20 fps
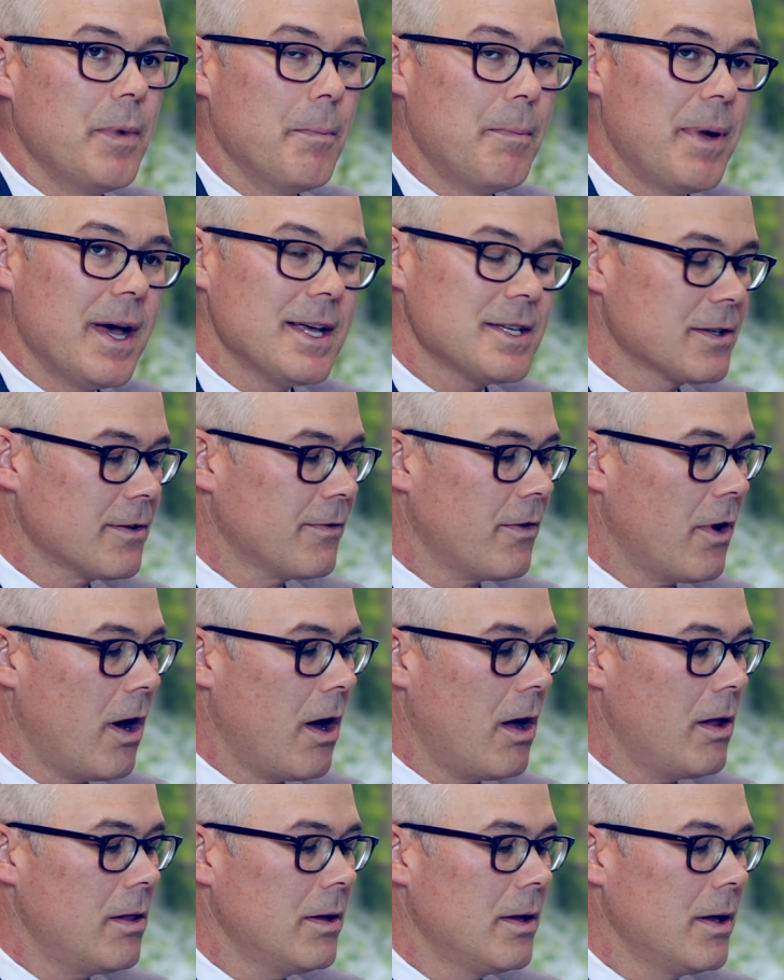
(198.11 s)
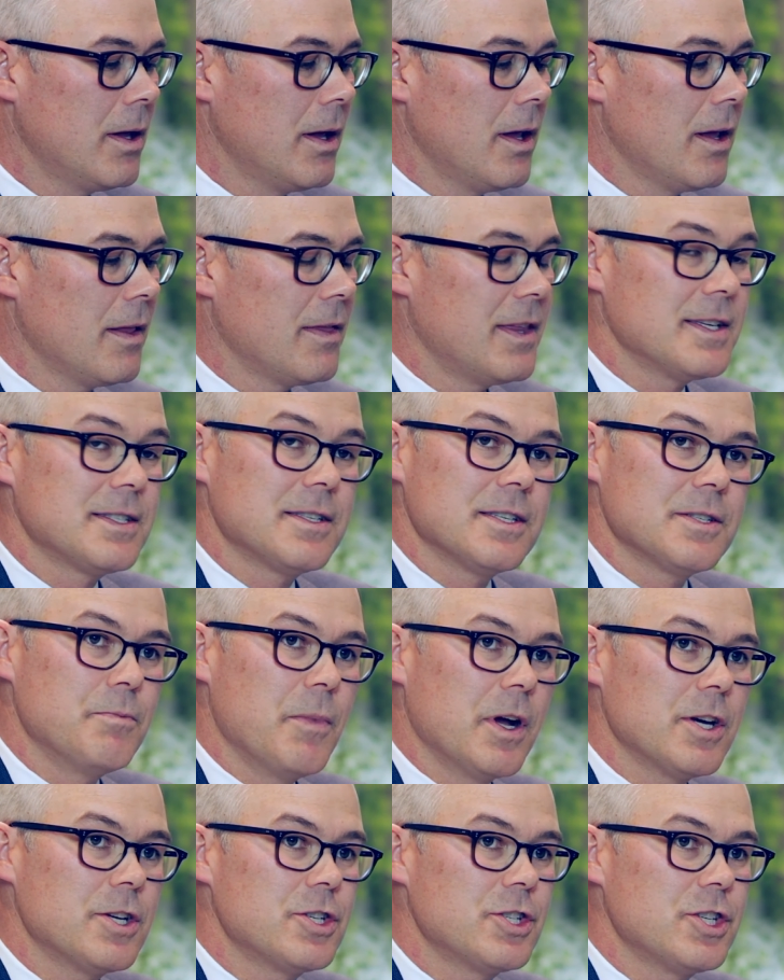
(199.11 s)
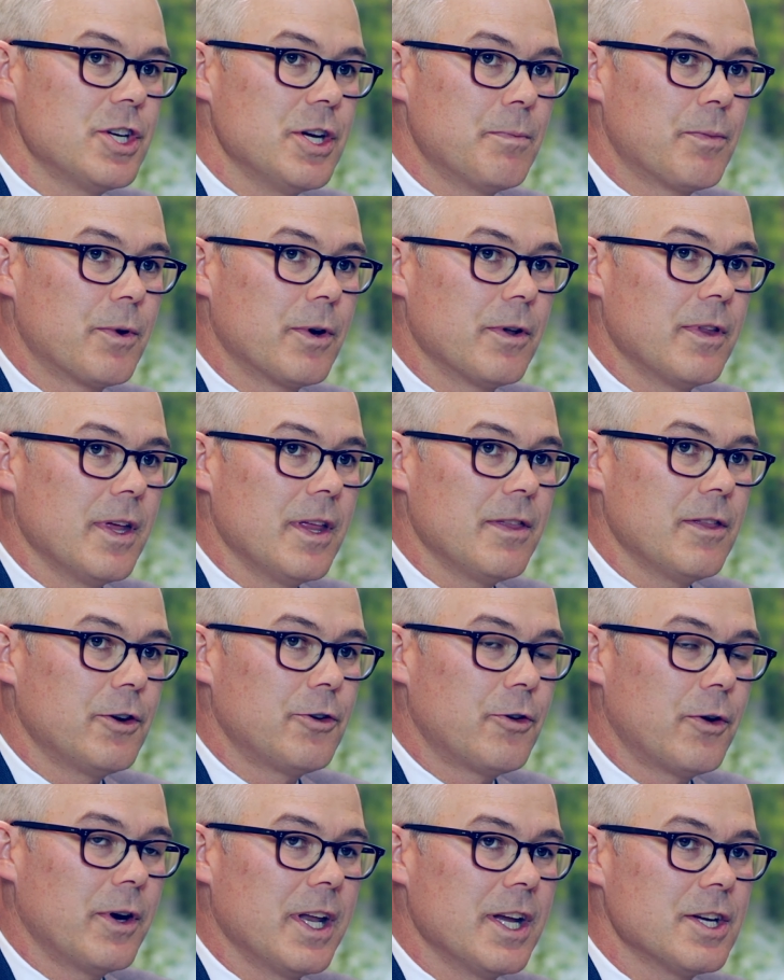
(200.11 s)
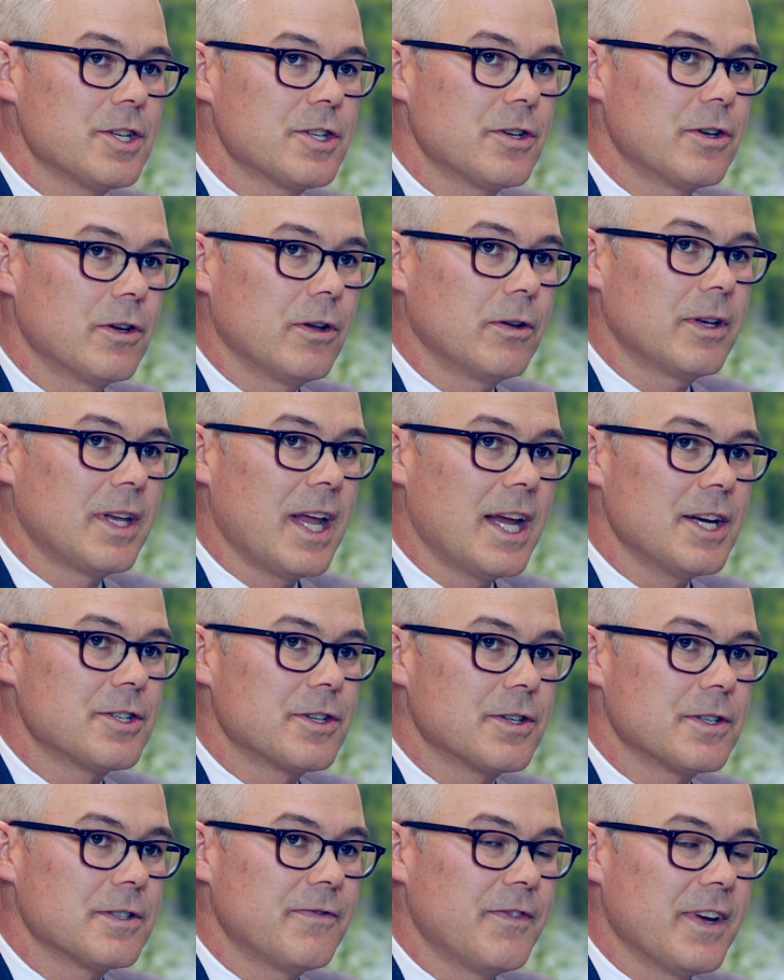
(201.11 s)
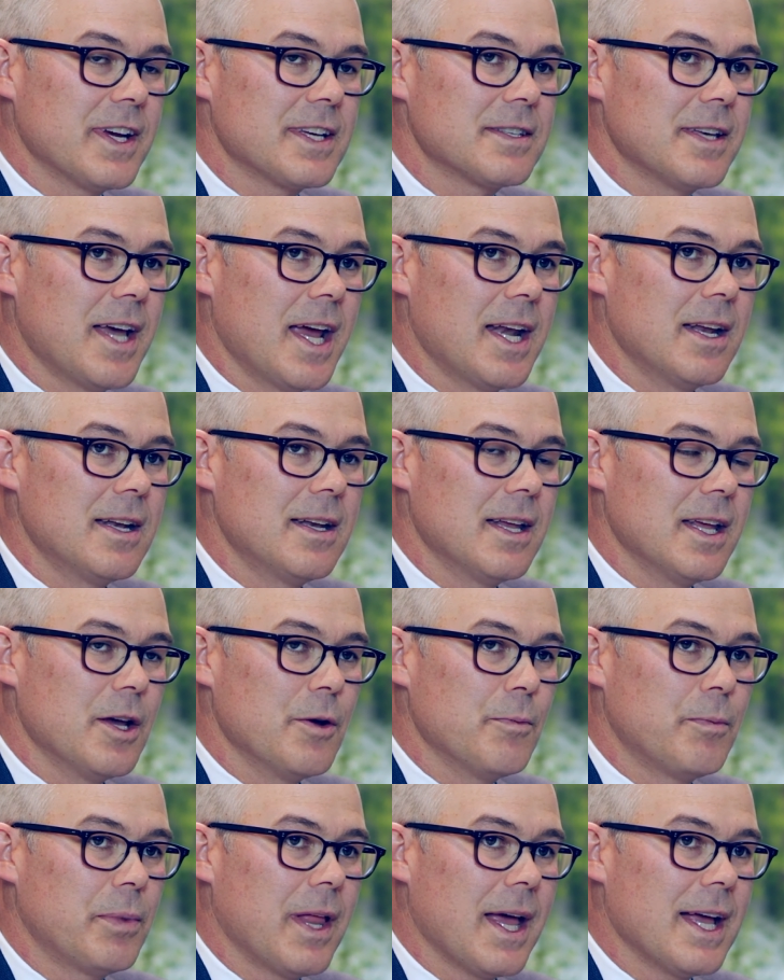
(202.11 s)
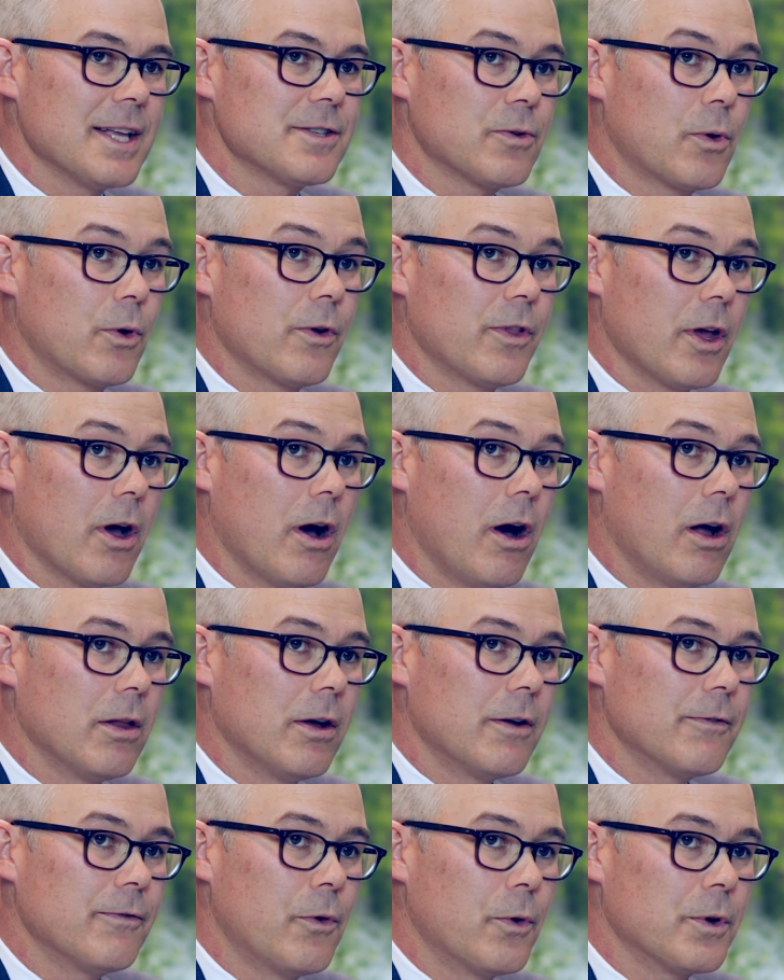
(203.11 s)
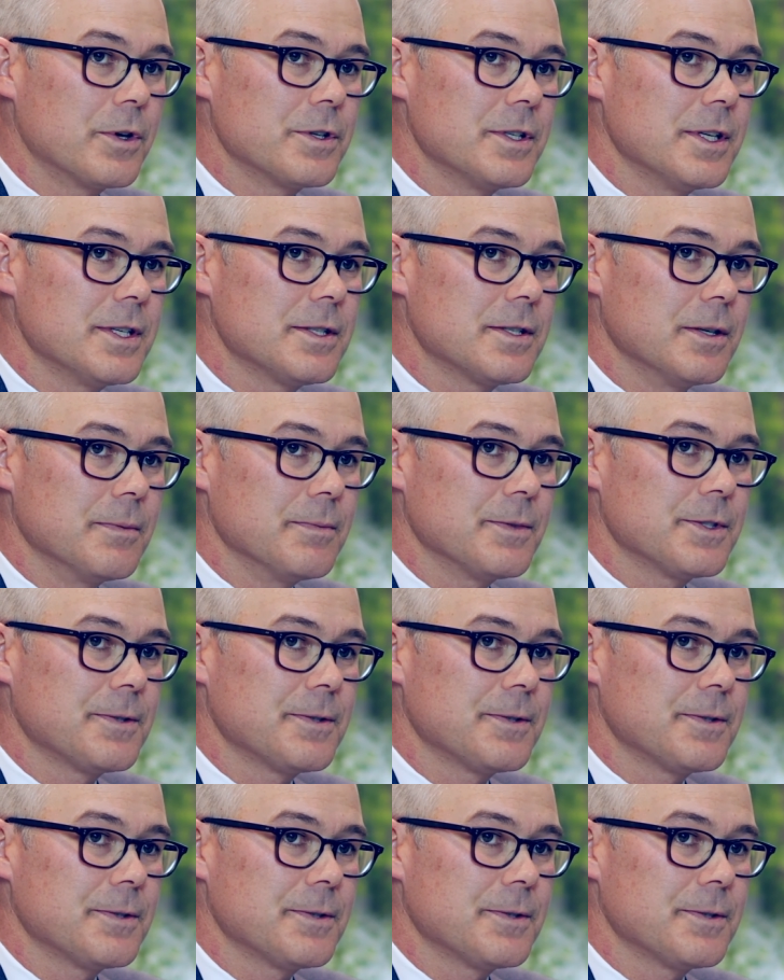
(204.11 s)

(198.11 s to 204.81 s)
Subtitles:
But best of all, this is much cheaper than the traditional dentures fixated to implants or the all-on-four systems.